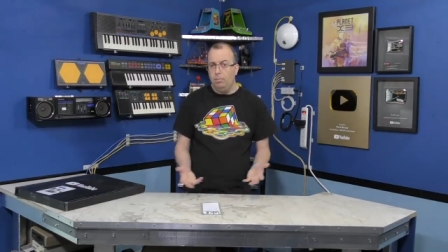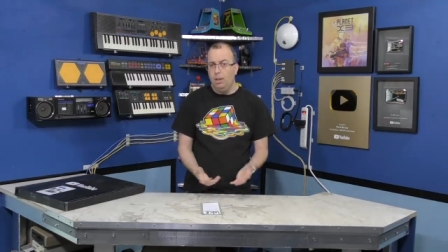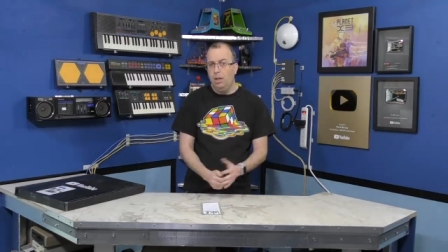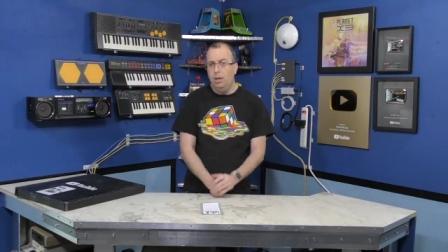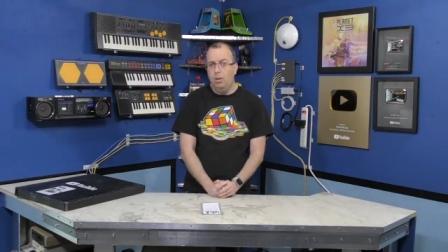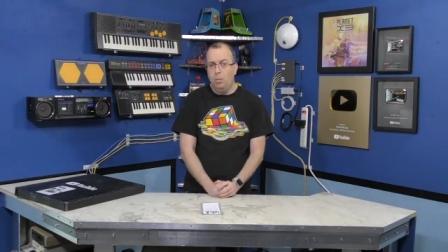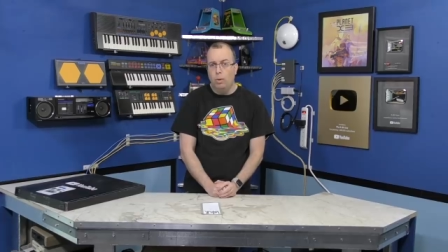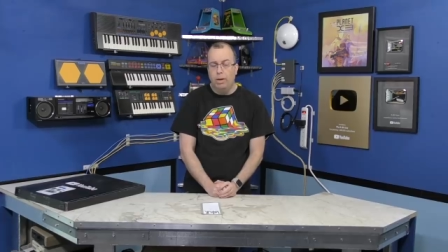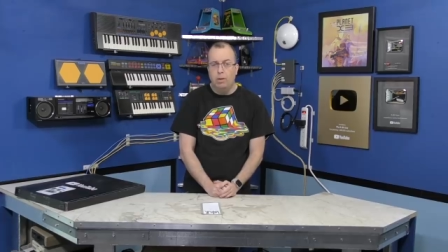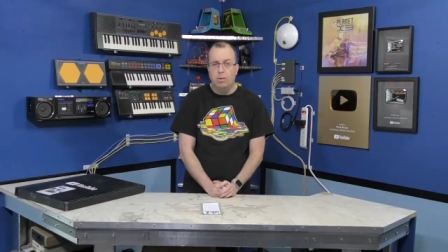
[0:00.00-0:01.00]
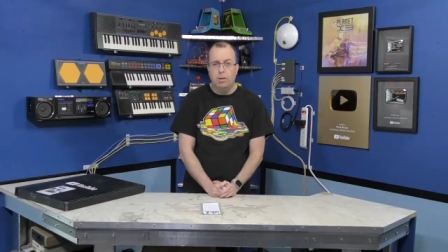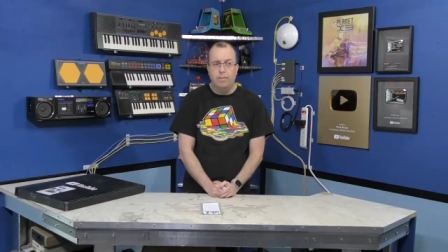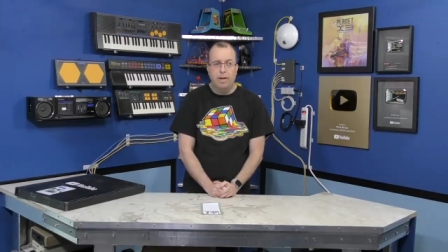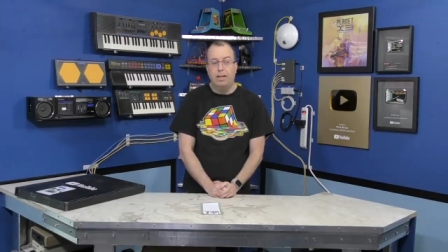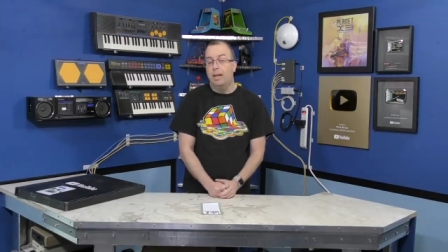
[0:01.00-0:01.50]
you know, when it goes into
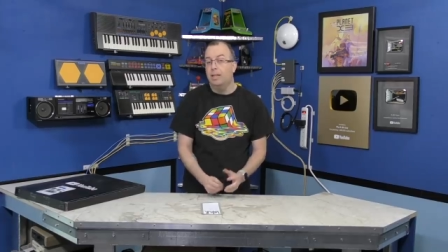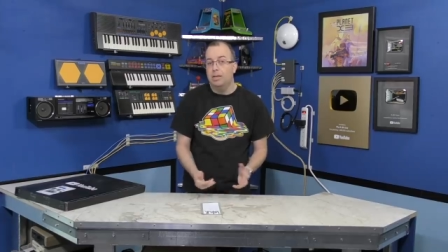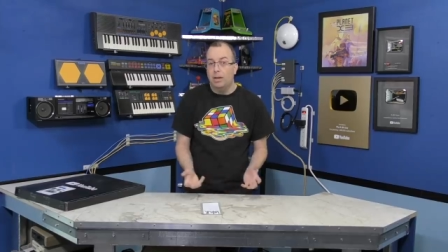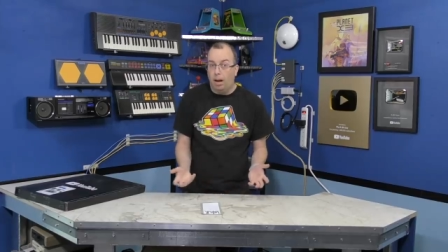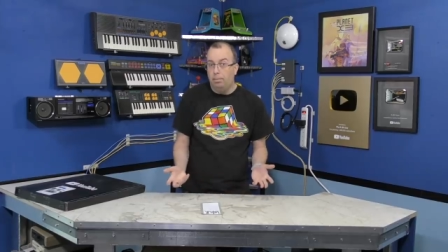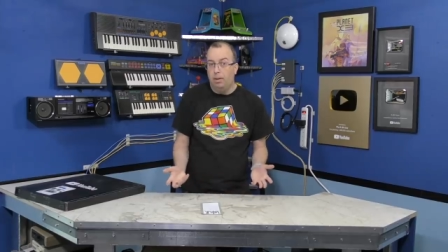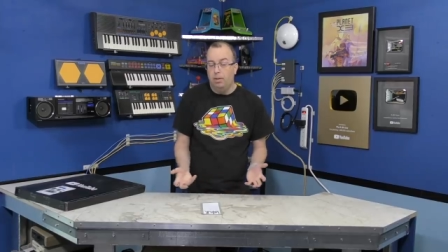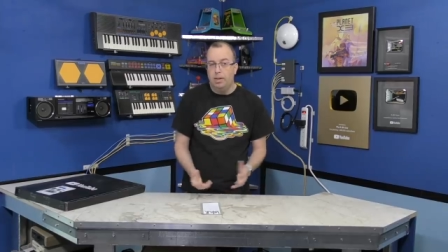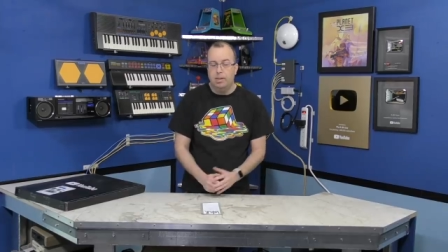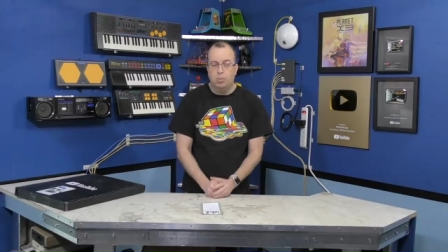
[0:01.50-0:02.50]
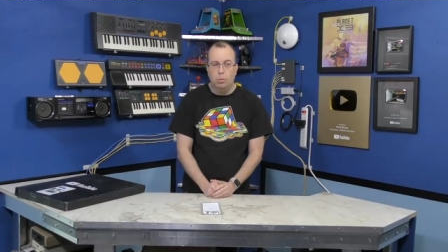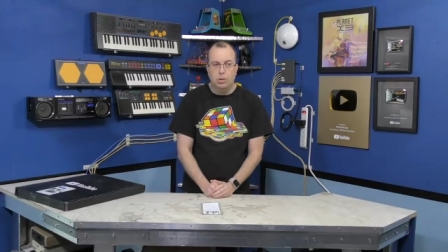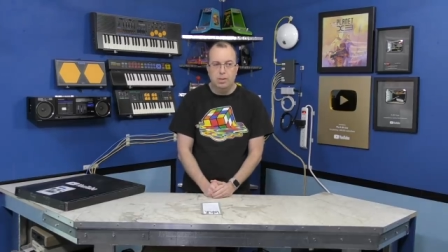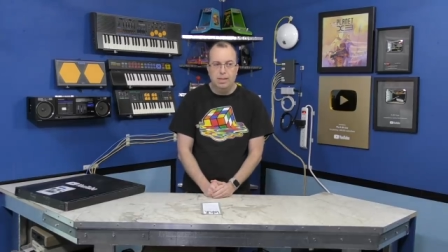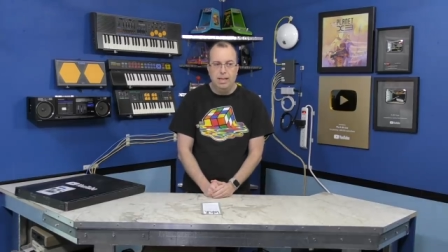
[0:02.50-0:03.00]
effect, I guess, you know, I guess
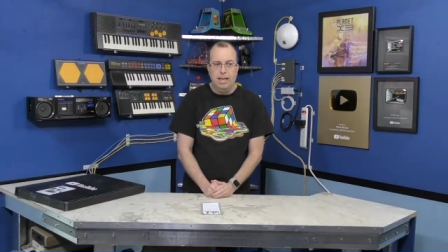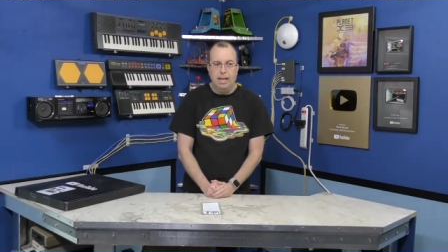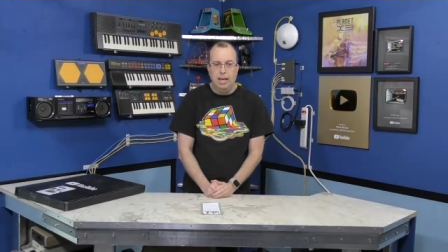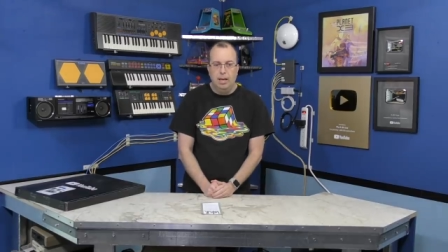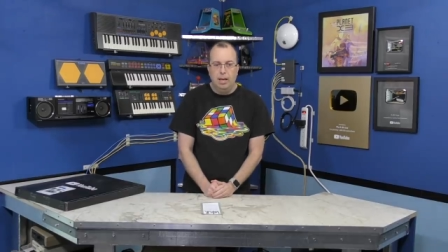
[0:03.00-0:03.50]
we'll see.